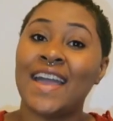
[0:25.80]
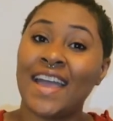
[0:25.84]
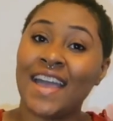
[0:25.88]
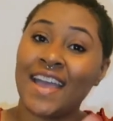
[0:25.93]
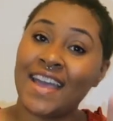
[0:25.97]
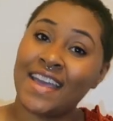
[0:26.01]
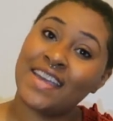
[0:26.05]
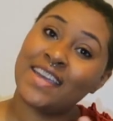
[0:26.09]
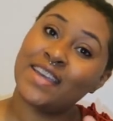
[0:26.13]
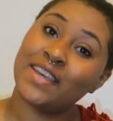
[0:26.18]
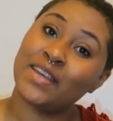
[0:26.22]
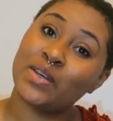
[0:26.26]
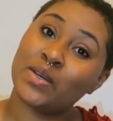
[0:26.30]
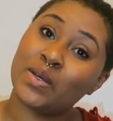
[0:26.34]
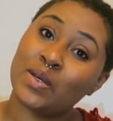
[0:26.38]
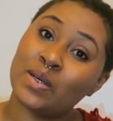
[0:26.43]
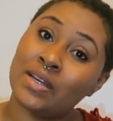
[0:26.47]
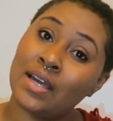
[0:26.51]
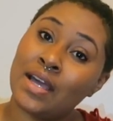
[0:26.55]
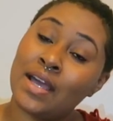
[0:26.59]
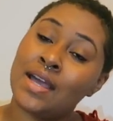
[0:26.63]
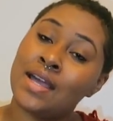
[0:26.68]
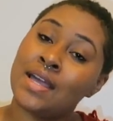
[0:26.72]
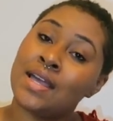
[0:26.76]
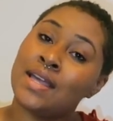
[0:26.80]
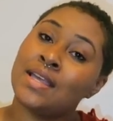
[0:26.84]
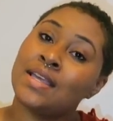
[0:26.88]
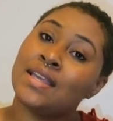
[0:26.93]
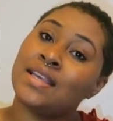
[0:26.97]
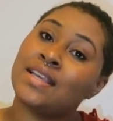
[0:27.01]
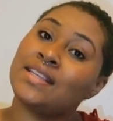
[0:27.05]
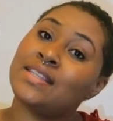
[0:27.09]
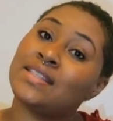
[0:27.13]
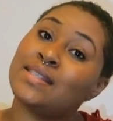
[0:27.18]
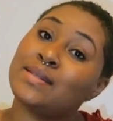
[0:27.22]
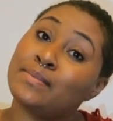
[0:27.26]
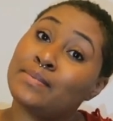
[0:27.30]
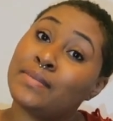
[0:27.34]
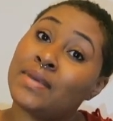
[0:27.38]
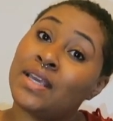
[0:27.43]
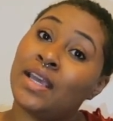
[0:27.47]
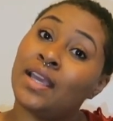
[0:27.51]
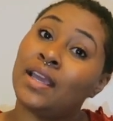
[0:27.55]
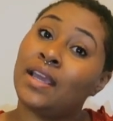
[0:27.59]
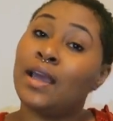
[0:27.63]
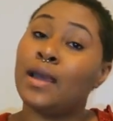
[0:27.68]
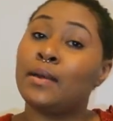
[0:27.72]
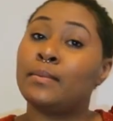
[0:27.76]
Hey you, it's
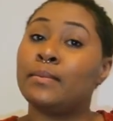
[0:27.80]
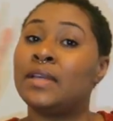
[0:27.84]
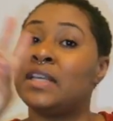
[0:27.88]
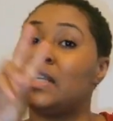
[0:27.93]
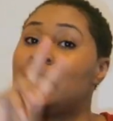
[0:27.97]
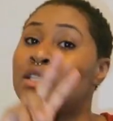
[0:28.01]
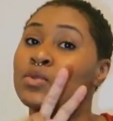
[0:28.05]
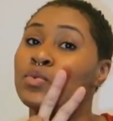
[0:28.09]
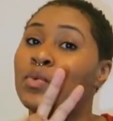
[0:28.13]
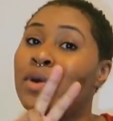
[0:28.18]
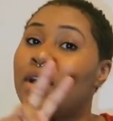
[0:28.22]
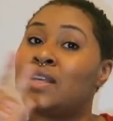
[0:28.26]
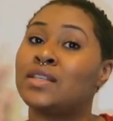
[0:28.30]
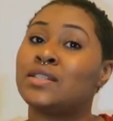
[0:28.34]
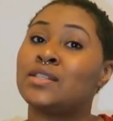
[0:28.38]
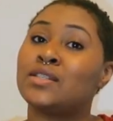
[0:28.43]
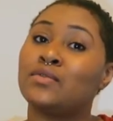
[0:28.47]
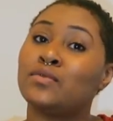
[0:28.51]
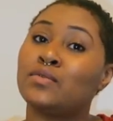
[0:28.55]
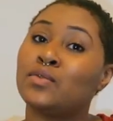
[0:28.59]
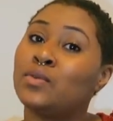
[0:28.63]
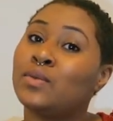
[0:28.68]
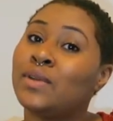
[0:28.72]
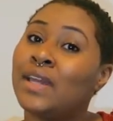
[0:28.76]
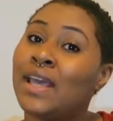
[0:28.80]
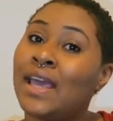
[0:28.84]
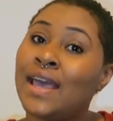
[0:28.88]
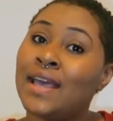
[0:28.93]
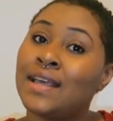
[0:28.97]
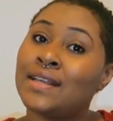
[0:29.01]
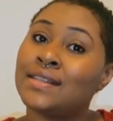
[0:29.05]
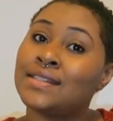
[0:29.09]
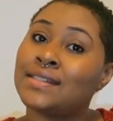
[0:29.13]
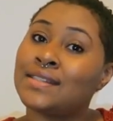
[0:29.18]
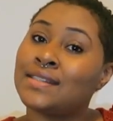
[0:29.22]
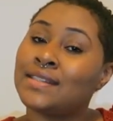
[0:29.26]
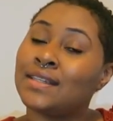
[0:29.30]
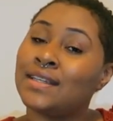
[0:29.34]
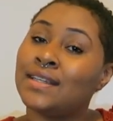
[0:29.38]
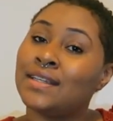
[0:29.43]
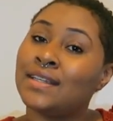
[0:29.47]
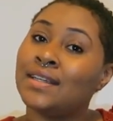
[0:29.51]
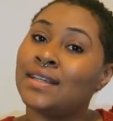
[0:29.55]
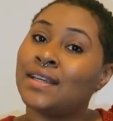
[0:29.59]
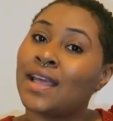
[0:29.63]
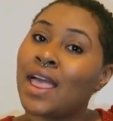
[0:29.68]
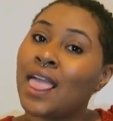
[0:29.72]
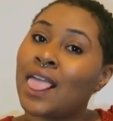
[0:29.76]
me twice if you
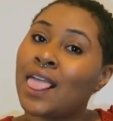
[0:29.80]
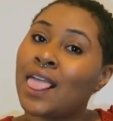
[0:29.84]
nasty.